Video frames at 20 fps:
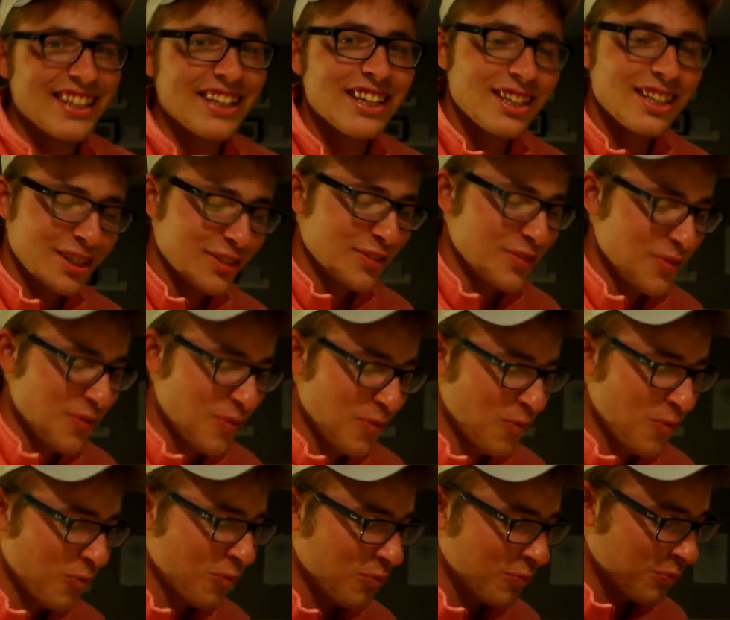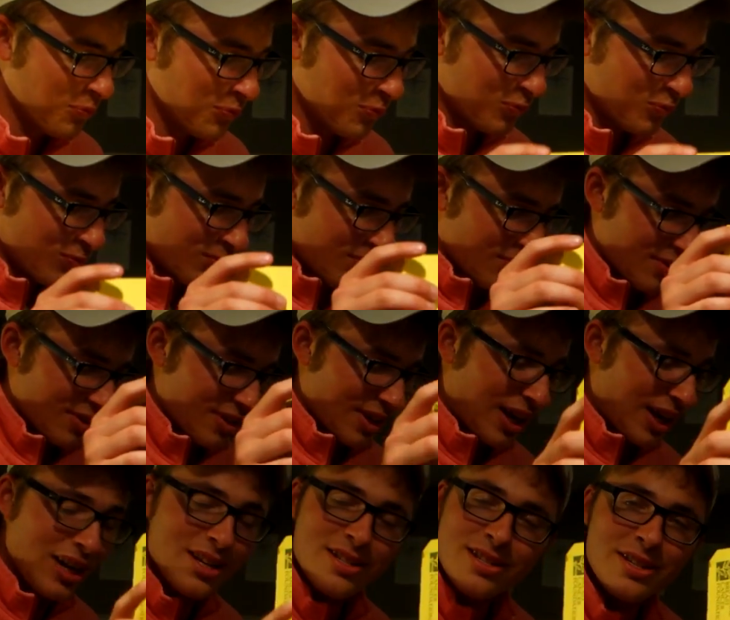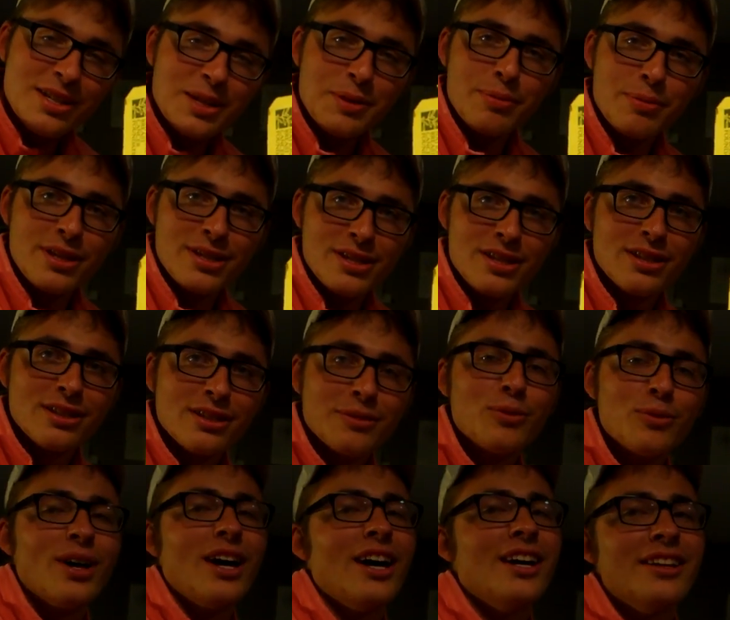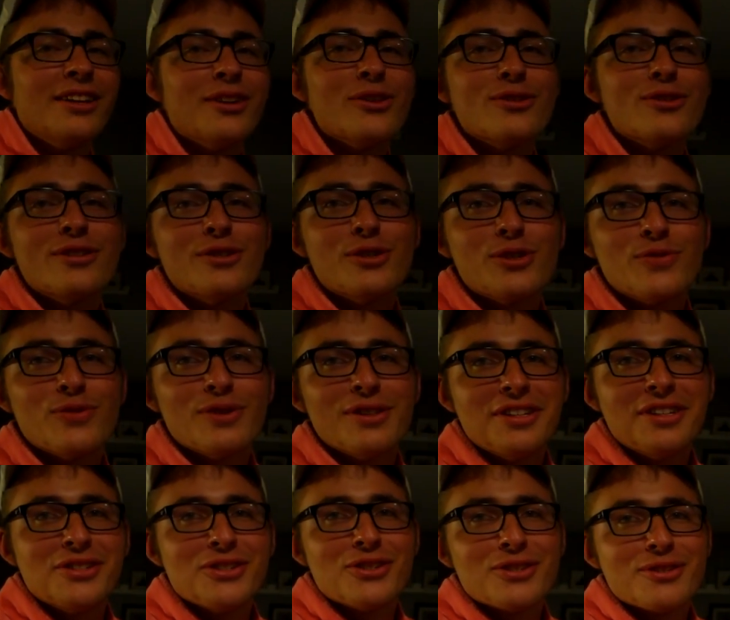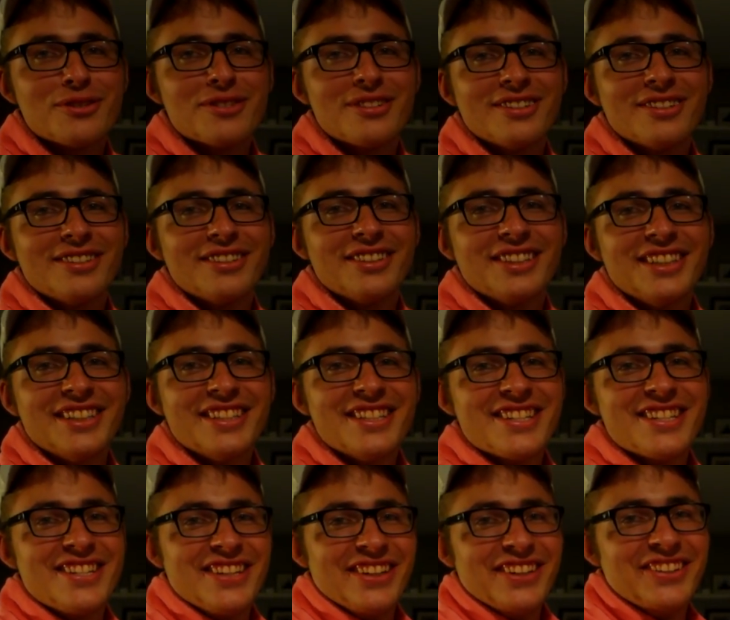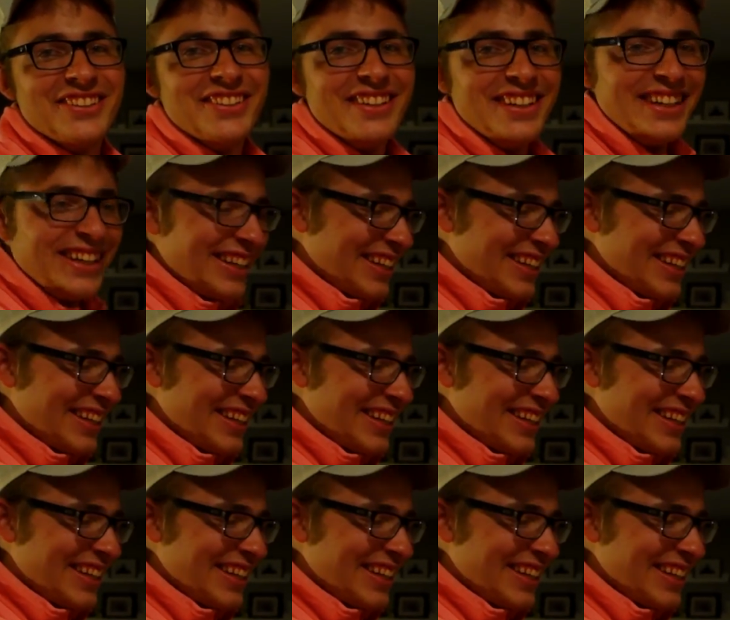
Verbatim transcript: Even though we ate pizza already for, well, he didn't. Well, I, I did. Little Caesars for lunch. Oh, so you did.